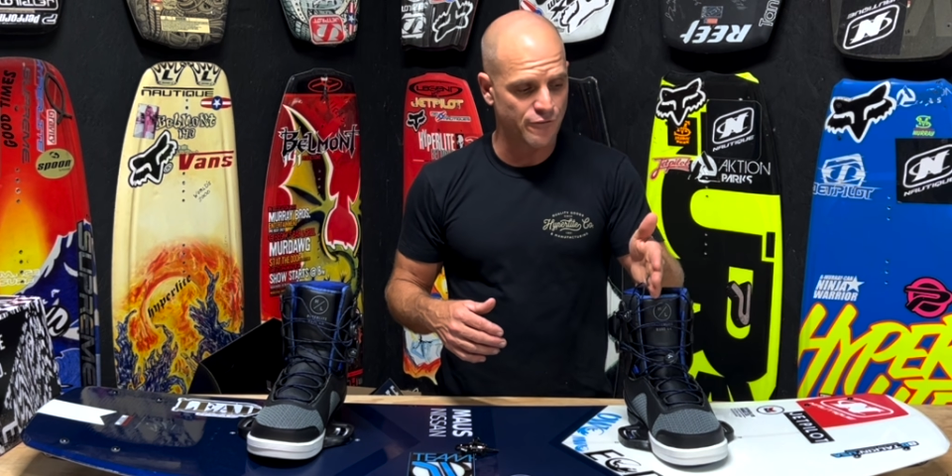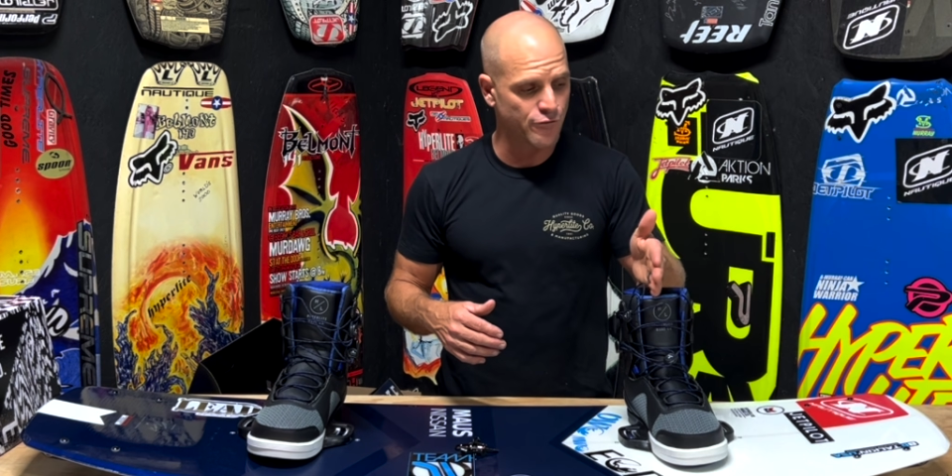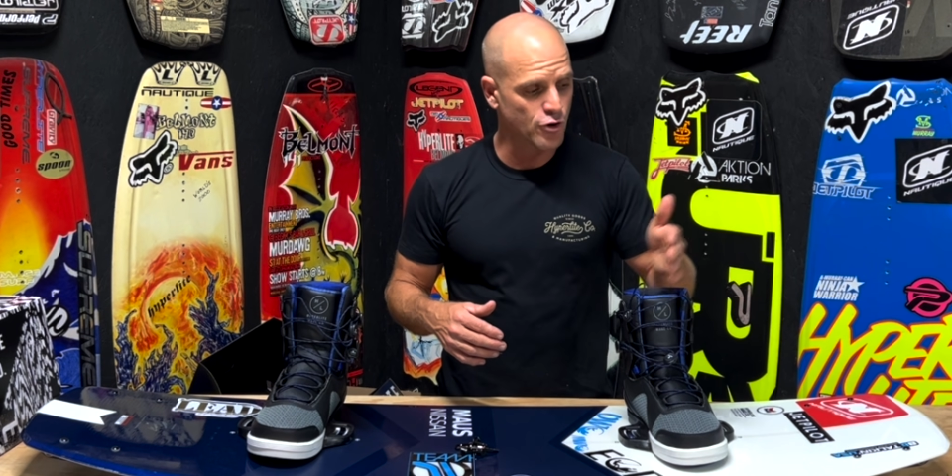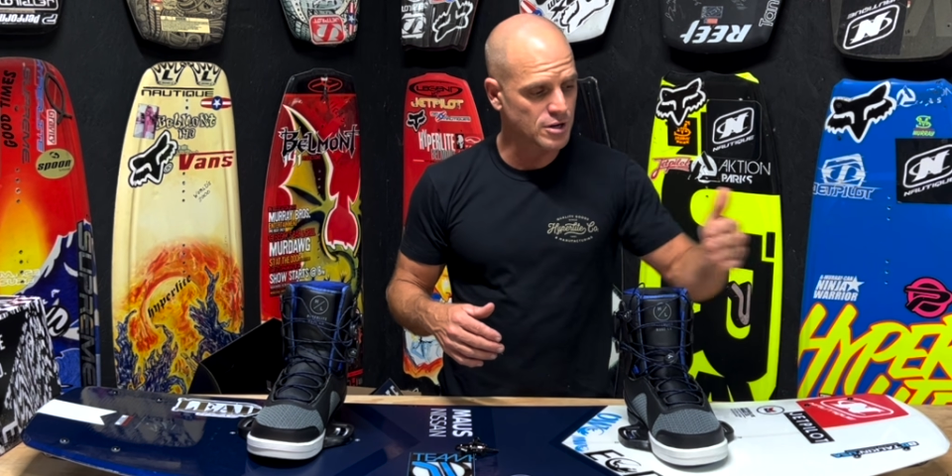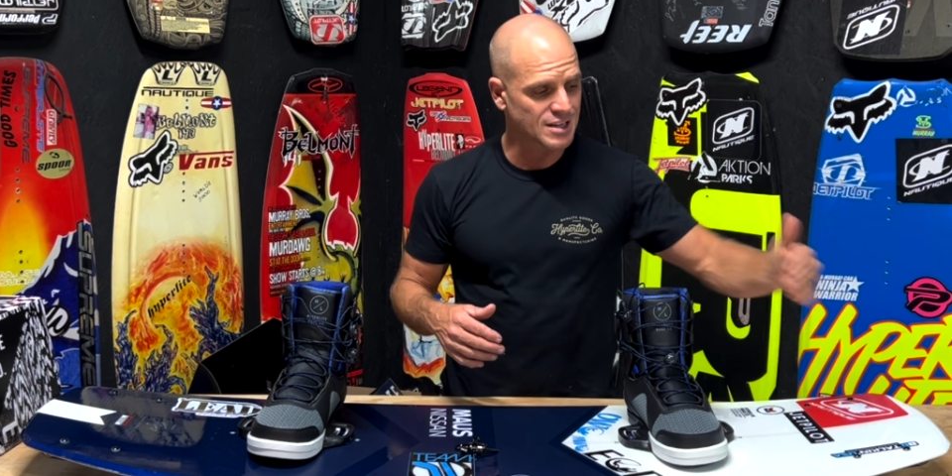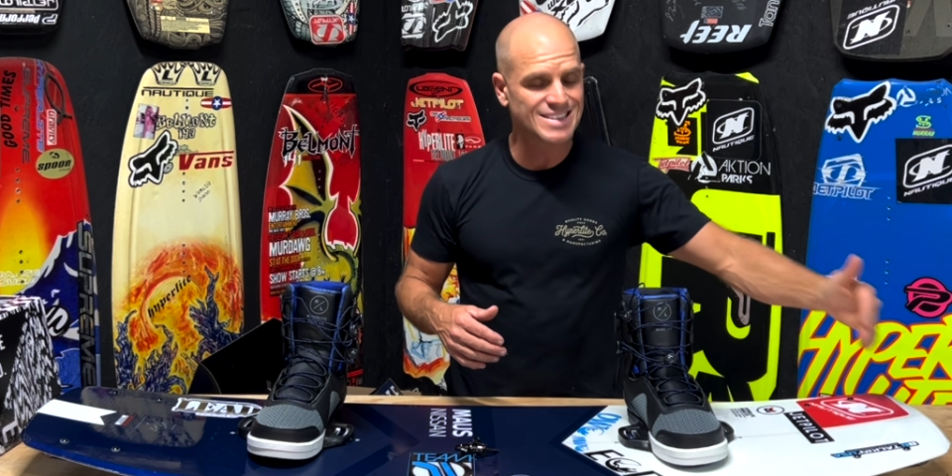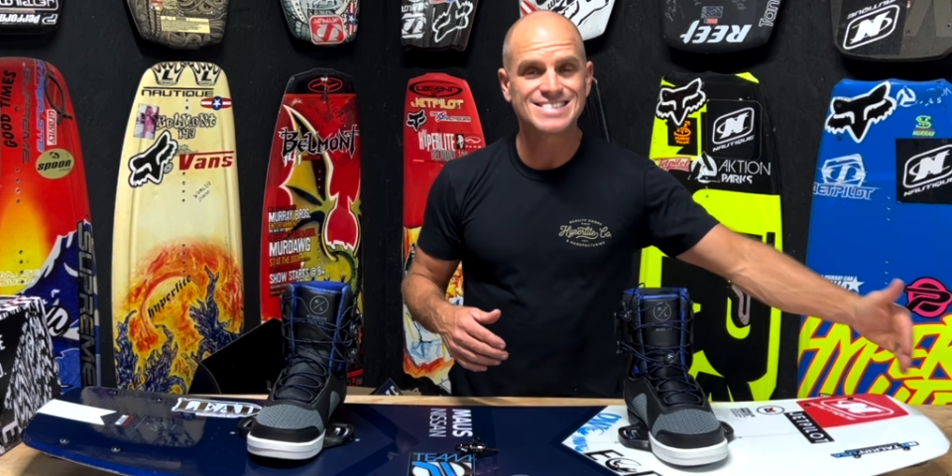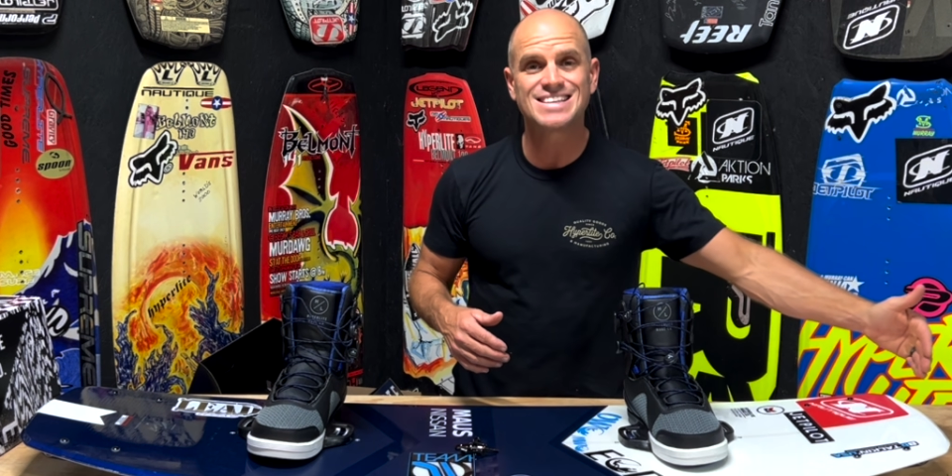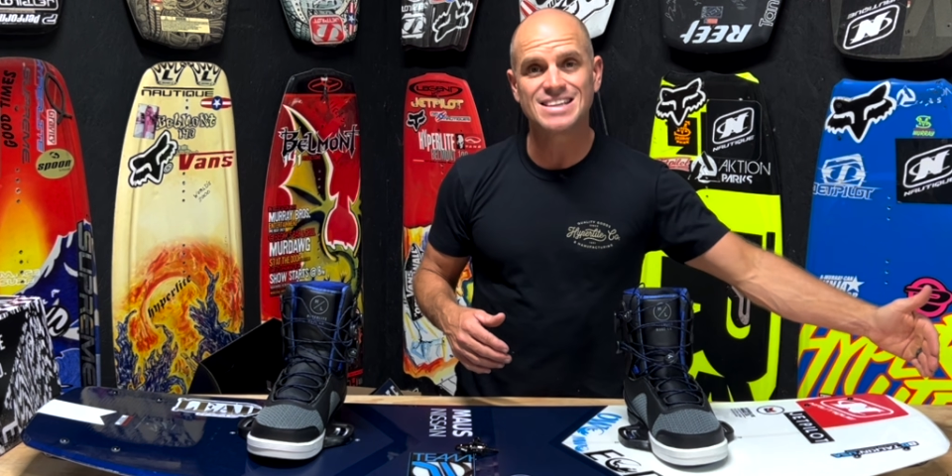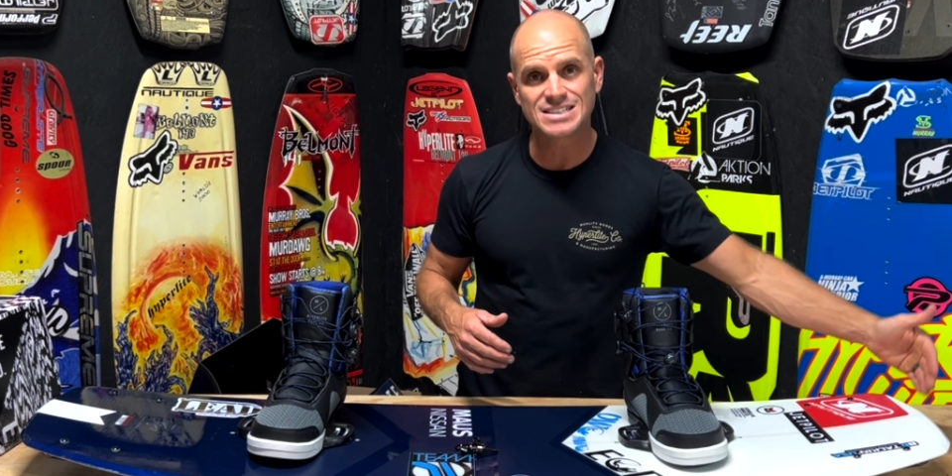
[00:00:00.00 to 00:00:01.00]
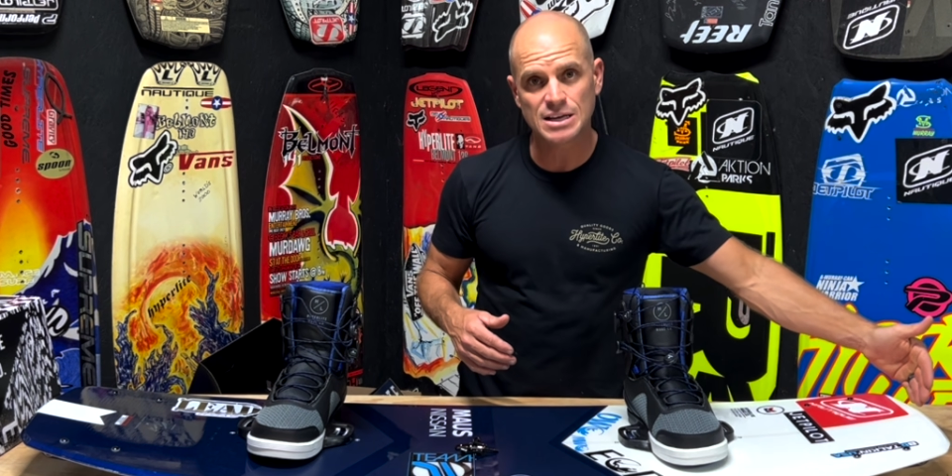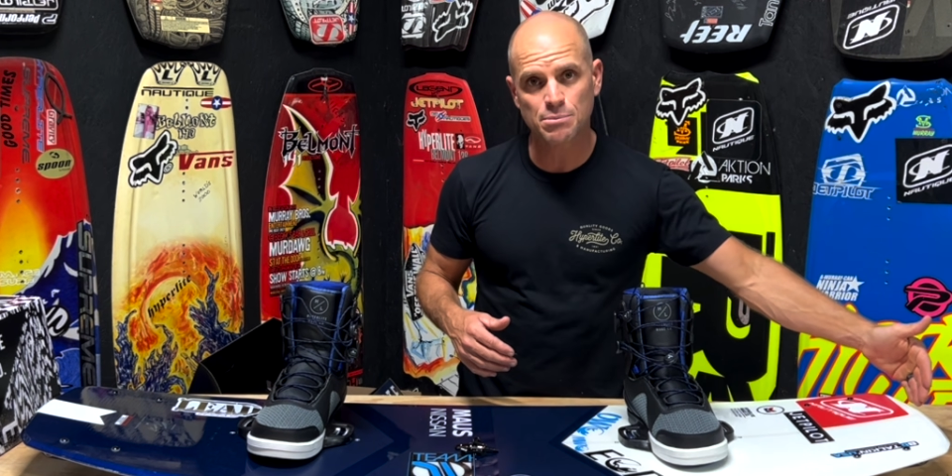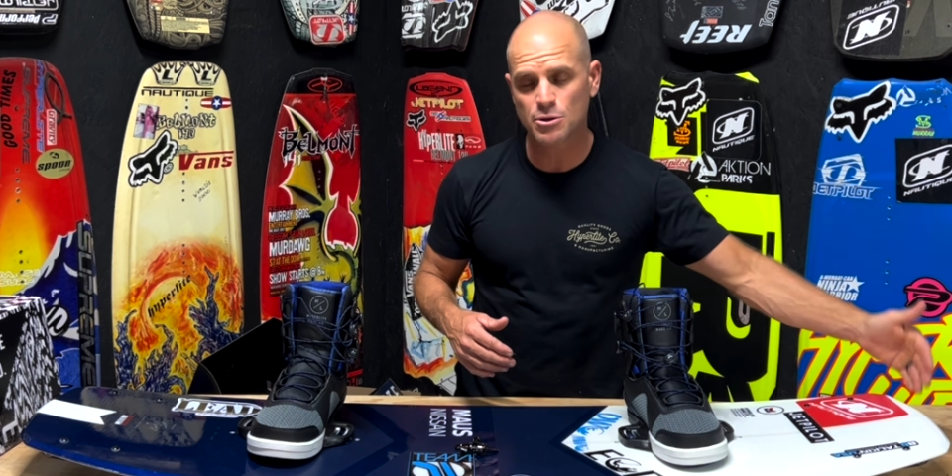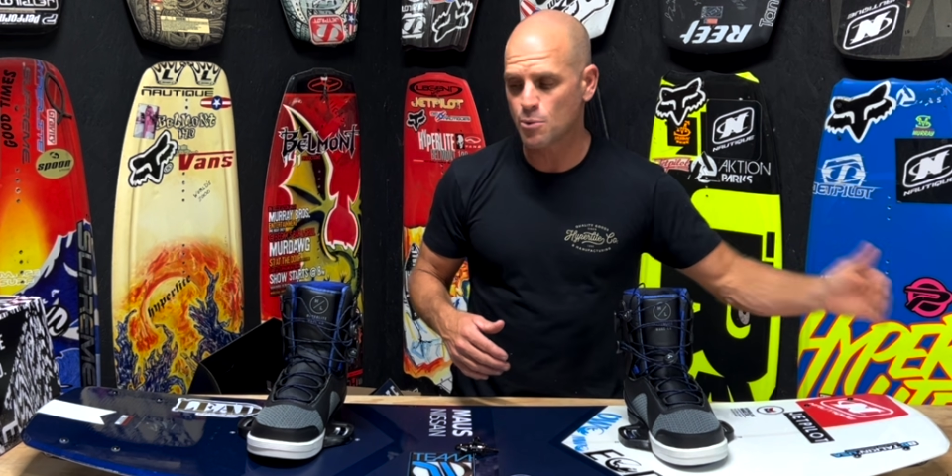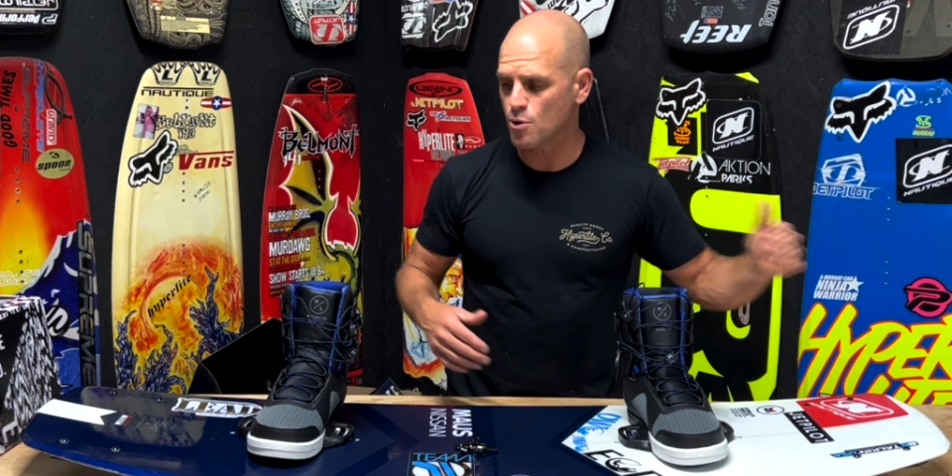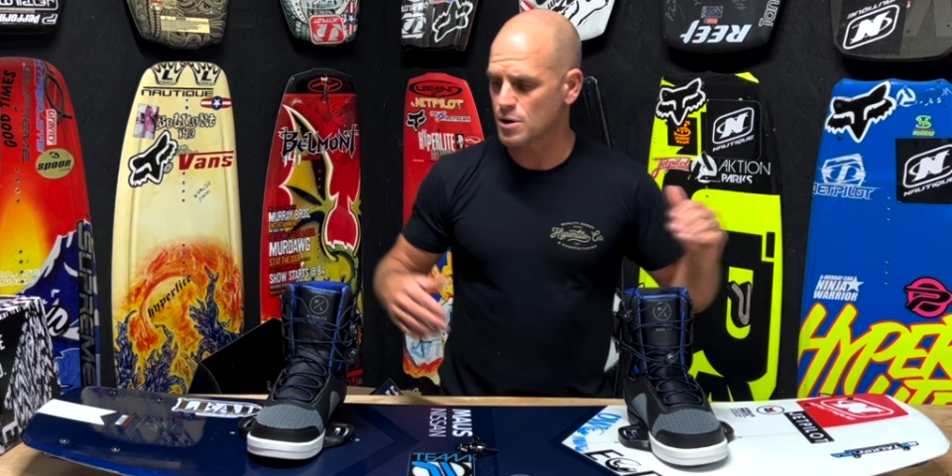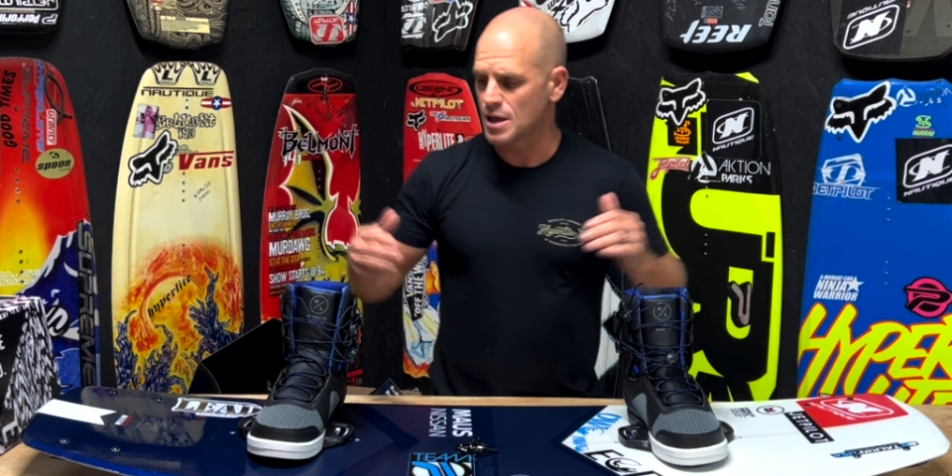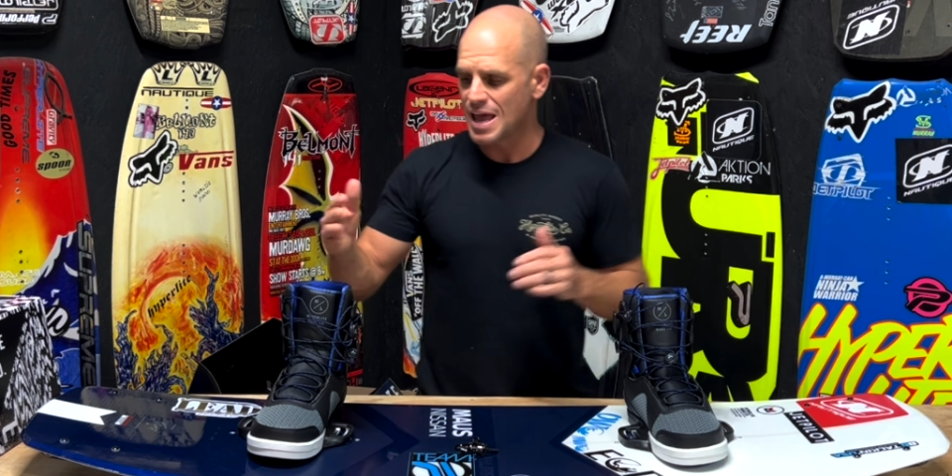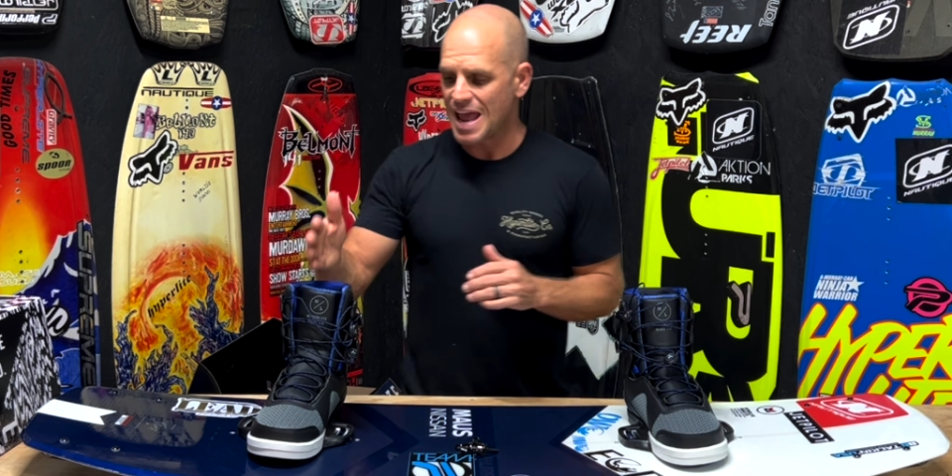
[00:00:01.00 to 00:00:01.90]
foot to the tip of the board.